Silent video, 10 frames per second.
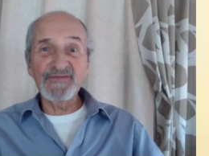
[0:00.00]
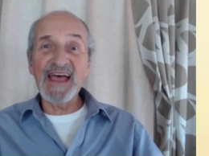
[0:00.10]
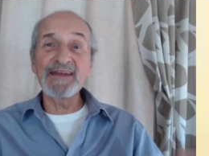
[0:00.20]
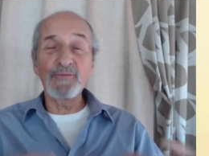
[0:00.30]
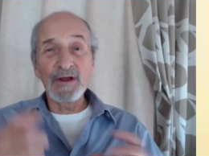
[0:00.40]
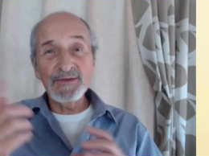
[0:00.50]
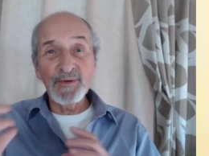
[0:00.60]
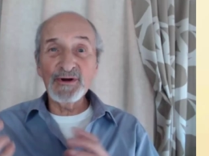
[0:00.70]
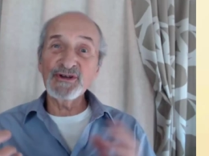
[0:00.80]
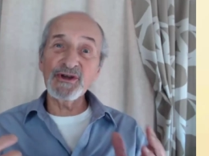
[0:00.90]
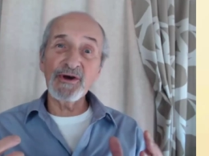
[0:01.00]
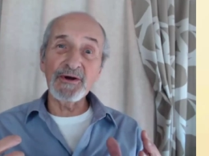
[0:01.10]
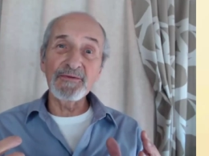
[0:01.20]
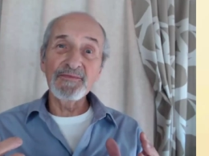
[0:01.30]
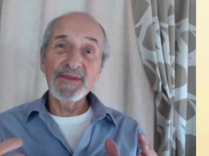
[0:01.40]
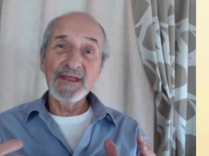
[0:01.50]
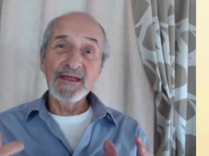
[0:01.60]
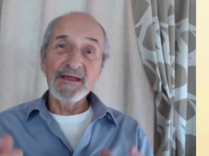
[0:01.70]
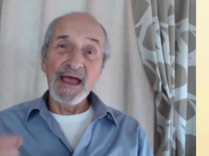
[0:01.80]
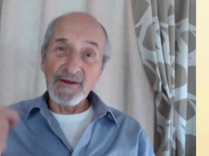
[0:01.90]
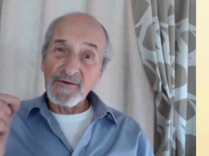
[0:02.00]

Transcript: fat and one burns sugar. And